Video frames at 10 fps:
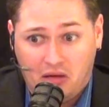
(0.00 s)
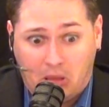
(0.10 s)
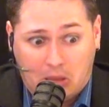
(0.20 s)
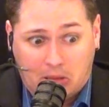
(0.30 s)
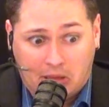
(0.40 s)

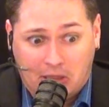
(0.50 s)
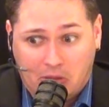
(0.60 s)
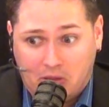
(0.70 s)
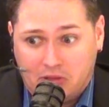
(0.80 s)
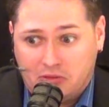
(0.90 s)

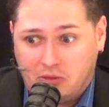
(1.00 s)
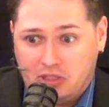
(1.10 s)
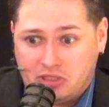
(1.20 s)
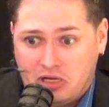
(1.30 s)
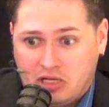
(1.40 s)
I don't know. What are
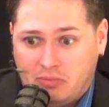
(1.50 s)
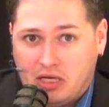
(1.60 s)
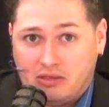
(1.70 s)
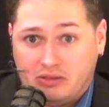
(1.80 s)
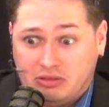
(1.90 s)
you talking about?